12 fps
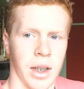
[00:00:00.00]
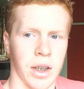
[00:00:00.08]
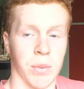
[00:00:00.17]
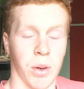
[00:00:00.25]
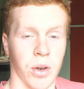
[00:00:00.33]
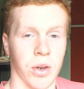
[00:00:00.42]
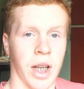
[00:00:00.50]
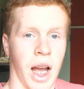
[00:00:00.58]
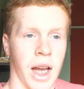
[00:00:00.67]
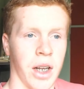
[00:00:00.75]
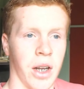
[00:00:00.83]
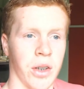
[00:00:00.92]
tomorrow's
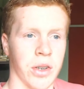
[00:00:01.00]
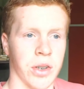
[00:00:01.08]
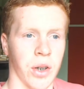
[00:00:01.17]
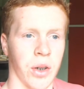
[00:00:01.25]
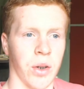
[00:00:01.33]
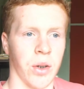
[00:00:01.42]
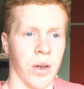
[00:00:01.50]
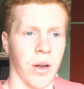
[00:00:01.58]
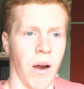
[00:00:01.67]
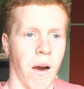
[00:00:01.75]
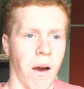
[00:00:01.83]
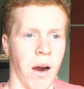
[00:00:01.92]
cardio, so
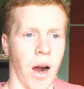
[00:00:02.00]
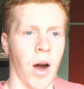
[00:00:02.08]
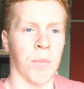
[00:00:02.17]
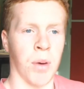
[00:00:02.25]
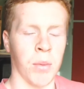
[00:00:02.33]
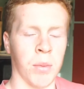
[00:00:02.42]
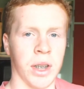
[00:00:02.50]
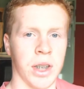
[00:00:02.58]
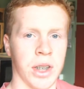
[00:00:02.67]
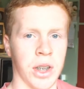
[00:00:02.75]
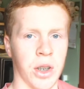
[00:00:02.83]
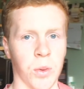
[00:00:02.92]
I'll probably
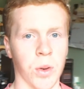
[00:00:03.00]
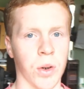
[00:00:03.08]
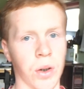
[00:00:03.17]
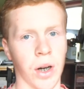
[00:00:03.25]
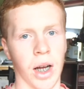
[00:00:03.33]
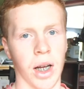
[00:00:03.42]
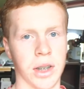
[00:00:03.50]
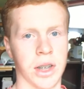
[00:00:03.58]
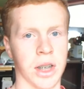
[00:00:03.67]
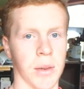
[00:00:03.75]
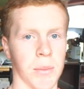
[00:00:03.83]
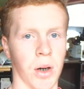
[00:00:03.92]
see you all
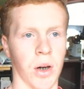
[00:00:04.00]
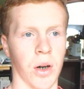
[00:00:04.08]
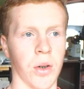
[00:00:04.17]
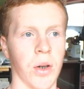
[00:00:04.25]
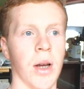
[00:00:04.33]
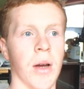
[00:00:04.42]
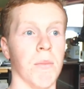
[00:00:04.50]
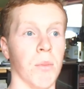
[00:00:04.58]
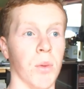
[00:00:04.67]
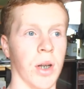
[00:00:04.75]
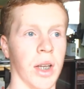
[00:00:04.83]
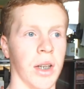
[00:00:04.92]
tomorrow
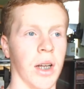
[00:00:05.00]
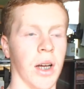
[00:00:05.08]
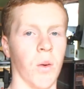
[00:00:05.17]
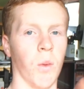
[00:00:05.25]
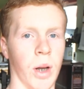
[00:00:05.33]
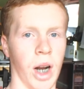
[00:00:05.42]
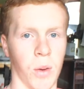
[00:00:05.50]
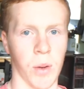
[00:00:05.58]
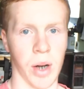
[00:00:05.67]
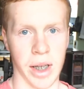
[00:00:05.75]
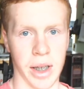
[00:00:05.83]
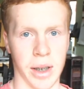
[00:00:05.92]
morning when I
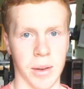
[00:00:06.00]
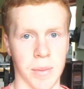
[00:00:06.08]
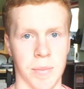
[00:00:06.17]
weigh in.